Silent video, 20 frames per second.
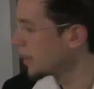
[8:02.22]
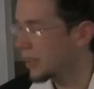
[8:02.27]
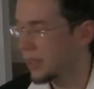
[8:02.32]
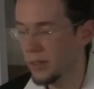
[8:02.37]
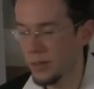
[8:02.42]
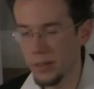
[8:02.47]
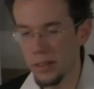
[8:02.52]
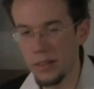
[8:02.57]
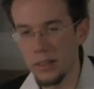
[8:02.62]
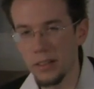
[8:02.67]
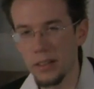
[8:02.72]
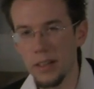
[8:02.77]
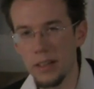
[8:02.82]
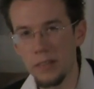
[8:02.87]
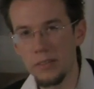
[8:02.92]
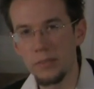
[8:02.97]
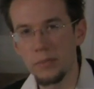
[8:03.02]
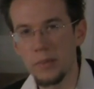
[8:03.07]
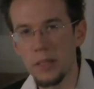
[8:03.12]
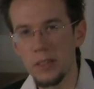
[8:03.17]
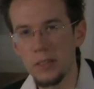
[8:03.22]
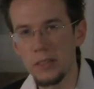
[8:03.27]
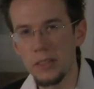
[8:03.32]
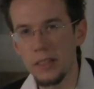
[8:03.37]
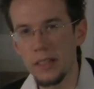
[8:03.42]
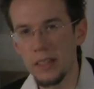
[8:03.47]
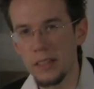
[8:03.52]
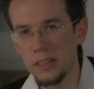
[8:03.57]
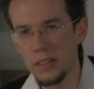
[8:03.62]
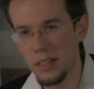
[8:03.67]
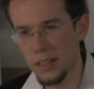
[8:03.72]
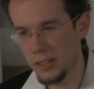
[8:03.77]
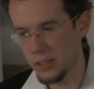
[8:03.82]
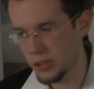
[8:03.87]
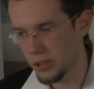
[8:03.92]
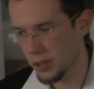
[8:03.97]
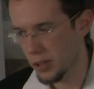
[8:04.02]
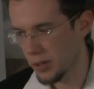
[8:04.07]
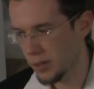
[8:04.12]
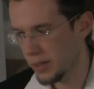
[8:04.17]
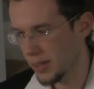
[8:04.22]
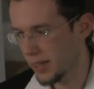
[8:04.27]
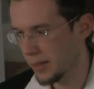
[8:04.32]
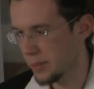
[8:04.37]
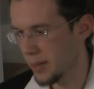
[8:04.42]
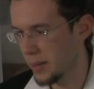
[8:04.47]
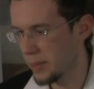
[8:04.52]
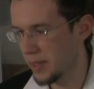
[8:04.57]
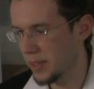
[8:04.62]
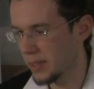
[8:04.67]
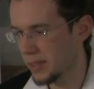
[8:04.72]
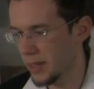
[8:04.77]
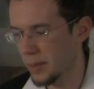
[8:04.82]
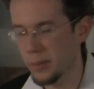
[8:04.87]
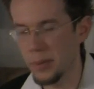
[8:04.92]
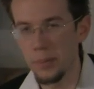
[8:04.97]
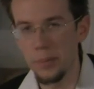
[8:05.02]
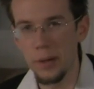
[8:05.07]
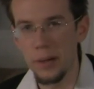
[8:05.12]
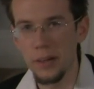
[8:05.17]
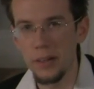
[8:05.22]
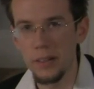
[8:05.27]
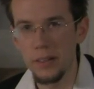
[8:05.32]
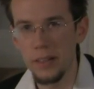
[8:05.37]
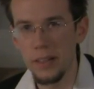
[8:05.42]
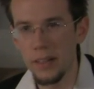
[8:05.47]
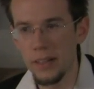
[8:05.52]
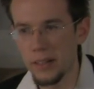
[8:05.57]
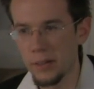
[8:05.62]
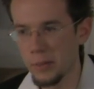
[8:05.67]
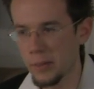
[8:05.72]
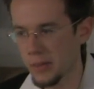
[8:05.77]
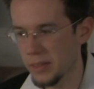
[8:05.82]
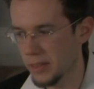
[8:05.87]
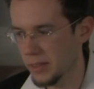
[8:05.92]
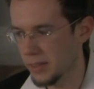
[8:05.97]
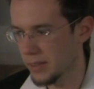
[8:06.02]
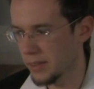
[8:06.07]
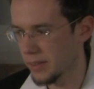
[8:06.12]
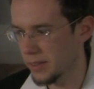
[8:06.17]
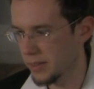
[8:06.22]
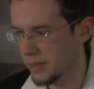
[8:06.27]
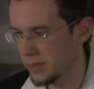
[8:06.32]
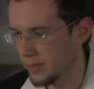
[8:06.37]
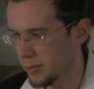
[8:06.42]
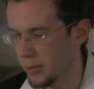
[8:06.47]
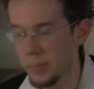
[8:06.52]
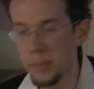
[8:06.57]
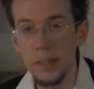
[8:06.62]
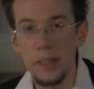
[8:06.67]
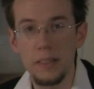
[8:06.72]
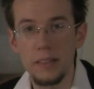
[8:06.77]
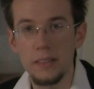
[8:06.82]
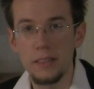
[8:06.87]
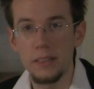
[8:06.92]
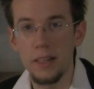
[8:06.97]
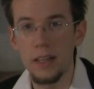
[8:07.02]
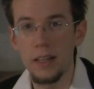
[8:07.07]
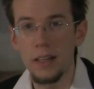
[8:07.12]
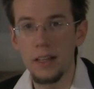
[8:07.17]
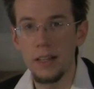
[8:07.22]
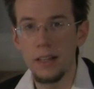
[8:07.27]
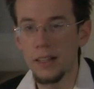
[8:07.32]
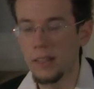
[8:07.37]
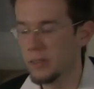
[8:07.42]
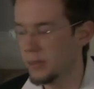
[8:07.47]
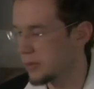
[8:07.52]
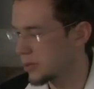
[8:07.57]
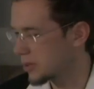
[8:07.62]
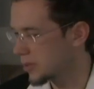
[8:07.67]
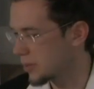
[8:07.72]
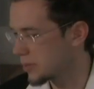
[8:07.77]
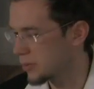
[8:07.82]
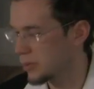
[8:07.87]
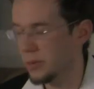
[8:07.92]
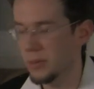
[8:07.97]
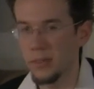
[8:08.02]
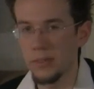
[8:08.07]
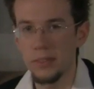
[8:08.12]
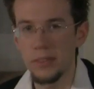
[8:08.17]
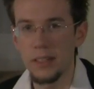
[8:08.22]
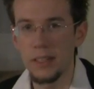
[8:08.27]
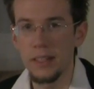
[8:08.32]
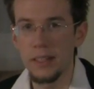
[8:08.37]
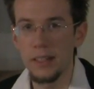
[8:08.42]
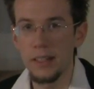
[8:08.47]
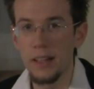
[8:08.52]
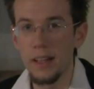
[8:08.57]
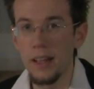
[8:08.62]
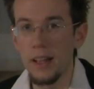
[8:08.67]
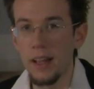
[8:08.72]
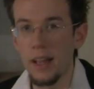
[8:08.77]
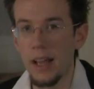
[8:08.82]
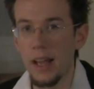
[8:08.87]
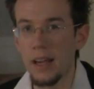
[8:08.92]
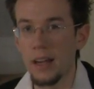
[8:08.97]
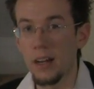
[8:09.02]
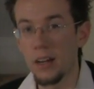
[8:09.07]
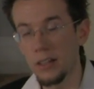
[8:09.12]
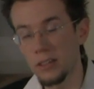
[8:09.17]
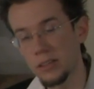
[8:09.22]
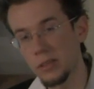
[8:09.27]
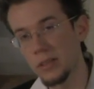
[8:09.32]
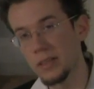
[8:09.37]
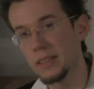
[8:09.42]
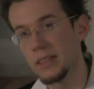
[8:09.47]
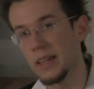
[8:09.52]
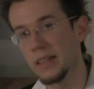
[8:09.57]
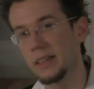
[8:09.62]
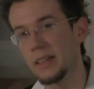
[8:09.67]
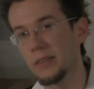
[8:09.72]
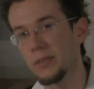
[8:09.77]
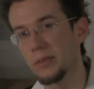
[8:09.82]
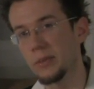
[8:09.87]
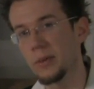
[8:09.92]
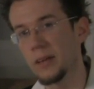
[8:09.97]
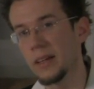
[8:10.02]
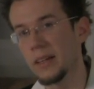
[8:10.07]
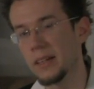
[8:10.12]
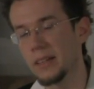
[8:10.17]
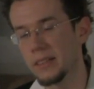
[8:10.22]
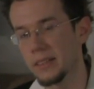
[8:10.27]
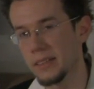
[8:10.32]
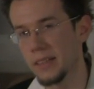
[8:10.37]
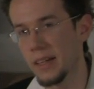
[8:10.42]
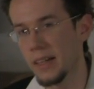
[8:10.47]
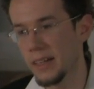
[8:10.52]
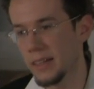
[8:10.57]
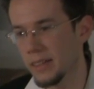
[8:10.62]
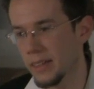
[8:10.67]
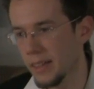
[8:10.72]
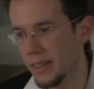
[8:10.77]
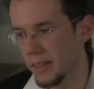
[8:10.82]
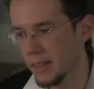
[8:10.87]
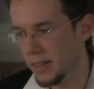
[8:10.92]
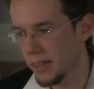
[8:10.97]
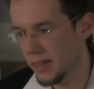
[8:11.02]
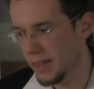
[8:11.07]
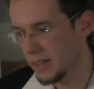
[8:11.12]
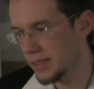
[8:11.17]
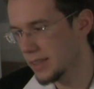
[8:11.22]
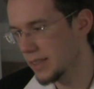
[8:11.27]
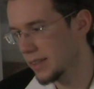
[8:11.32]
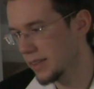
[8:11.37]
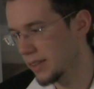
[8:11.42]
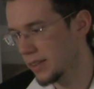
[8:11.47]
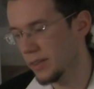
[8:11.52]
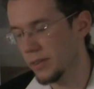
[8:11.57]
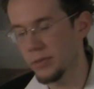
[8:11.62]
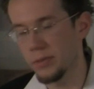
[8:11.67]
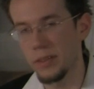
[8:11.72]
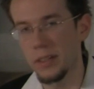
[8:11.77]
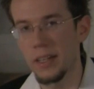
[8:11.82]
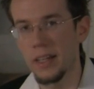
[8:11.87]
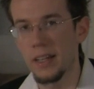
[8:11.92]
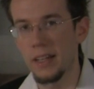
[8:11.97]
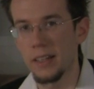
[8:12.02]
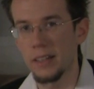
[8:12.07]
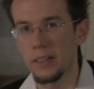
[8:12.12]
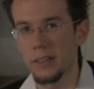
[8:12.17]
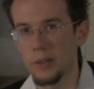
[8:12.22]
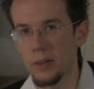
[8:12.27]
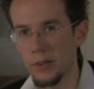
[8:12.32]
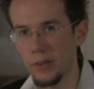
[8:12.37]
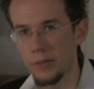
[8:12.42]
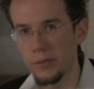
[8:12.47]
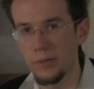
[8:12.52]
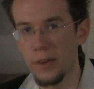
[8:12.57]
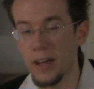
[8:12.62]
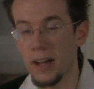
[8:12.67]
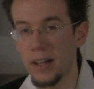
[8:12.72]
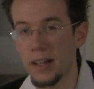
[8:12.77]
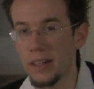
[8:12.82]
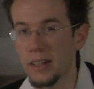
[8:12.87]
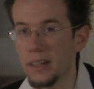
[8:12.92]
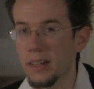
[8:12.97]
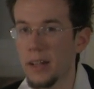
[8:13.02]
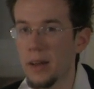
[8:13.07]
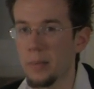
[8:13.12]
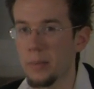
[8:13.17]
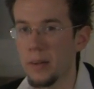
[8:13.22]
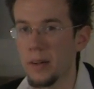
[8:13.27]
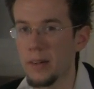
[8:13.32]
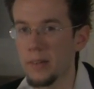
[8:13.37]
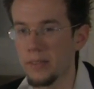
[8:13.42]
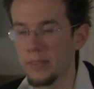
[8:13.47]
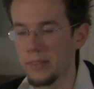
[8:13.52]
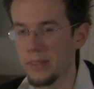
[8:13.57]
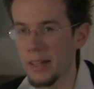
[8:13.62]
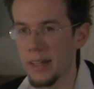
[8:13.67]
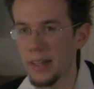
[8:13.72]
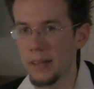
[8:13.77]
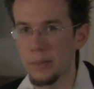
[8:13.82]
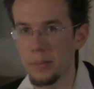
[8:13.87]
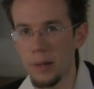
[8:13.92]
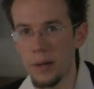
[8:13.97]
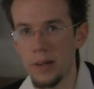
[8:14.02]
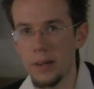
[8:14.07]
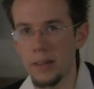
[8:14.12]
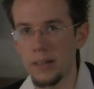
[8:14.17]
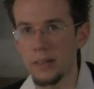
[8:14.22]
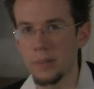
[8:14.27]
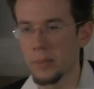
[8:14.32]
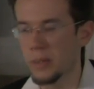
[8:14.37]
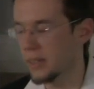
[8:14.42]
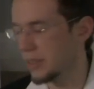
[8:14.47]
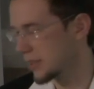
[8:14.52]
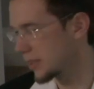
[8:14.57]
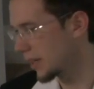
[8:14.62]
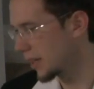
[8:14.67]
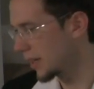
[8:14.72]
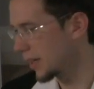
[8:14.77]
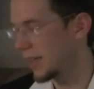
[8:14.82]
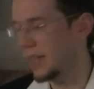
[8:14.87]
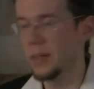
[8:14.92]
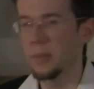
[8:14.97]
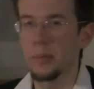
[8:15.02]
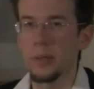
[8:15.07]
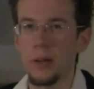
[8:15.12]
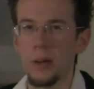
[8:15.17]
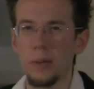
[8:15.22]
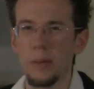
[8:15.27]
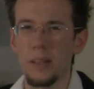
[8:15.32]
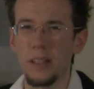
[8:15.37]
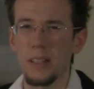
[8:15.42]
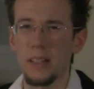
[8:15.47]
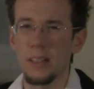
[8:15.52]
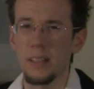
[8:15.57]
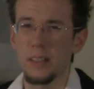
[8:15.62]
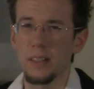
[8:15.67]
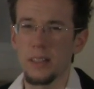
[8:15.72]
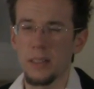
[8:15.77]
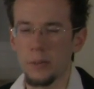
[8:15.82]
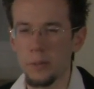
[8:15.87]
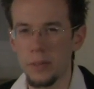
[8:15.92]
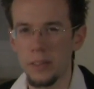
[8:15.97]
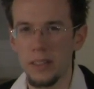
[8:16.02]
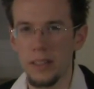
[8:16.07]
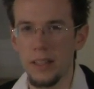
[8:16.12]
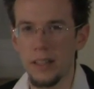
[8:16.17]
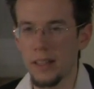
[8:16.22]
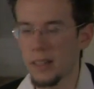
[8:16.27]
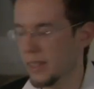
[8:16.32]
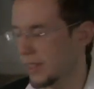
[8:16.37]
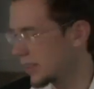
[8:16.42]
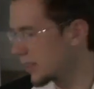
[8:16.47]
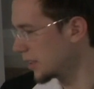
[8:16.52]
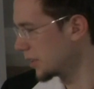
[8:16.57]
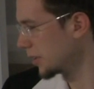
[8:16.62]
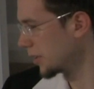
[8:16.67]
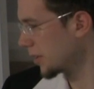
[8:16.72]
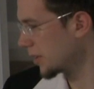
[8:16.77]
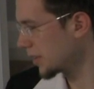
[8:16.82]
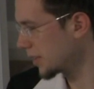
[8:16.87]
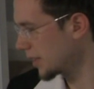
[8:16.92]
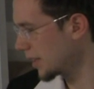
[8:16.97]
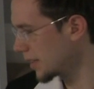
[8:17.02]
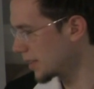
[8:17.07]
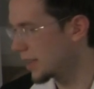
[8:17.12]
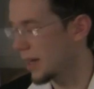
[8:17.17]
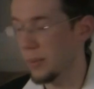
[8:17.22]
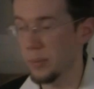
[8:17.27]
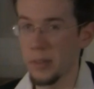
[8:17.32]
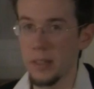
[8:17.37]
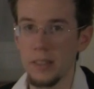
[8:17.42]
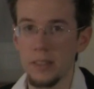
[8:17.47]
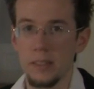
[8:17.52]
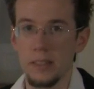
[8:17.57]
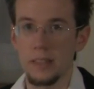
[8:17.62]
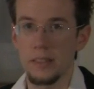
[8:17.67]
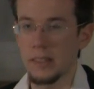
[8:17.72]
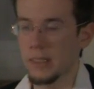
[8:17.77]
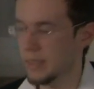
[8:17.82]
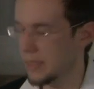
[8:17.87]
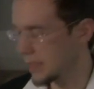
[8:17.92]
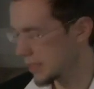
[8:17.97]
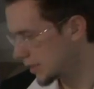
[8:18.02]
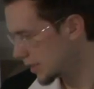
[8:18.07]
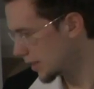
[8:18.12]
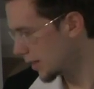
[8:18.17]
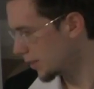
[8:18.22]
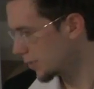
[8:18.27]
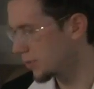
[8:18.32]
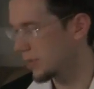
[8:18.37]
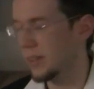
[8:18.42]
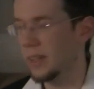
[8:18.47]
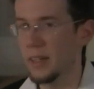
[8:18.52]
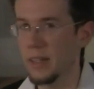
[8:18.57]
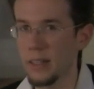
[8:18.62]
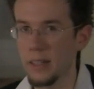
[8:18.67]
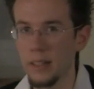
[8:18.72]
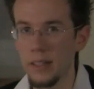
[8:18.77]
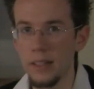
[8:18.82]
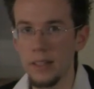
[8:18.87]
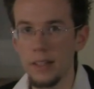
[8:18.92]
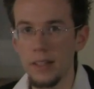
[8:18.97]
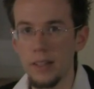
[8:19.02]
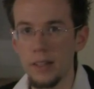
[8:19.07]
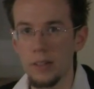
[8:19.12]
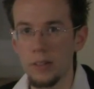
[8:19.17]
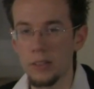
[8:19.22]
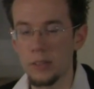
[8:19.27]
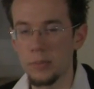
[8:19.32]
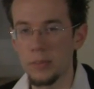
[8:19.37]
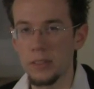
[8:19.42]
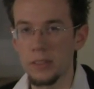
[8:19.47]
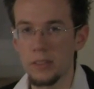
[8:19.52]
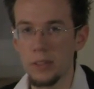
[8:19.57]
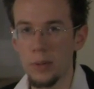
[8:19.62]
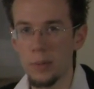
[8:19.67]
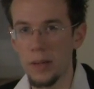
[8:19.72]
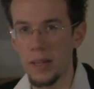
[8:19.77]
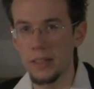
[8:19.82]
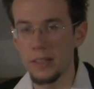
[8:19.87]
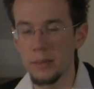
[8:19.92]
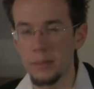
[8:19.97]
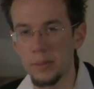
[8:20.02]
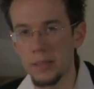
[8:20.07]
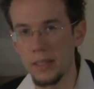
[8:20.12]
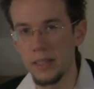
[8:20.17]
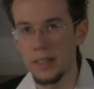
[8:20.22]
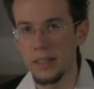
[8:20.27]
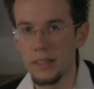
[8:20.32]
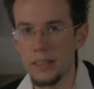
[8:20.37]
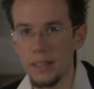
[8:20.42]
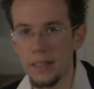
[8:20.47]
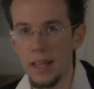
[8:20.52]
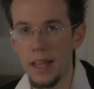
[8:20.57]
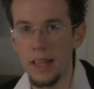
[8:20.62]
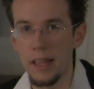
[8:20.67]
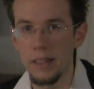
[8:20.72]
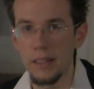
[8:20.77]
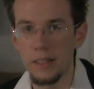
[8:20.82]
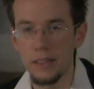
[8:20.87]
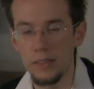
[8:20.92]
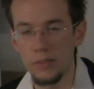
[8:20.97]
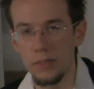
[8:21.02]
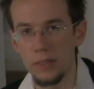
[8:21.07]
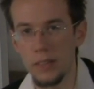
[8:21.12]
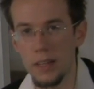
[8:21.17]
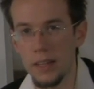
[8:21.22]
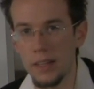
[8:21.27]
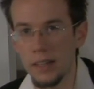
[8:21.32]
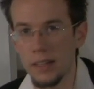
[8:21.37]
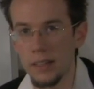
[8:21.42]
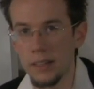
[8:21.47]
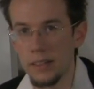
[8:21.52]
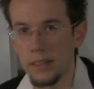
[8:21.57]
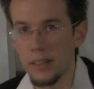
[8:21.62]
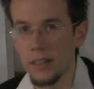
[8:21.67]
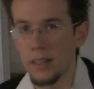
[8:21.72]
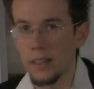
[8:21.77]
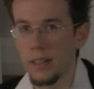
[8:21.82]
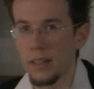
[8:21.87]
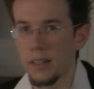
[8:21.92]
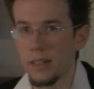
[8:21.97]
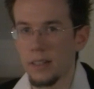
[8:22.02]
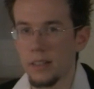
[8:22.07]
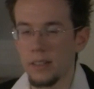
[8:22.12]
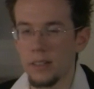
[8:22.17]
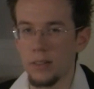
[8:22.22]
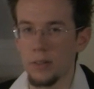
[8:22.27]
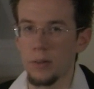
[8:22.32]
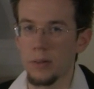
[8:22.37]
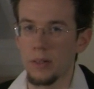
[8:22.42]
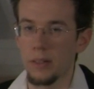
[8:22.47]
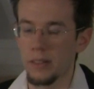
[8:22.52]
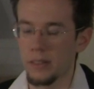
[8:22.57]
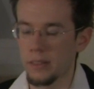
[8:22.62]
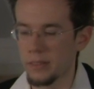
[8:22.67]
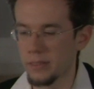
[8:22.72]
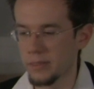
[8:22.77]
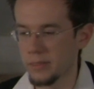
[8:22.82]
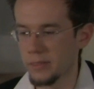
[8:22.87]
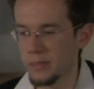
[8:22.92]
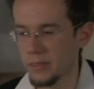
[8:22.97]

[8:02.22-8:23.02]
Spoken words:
lot of music, it's going to show like maybe a double bar line with a repeat sign or some sort of thing. And also a dead giveaway is that you're going to see a little finne or fine above that part, but it's going to keep going. And you're like, what the heck? And then you go to the end of that piece and it's like DCL finne, which means go back to the beginning and then end at the finne. Or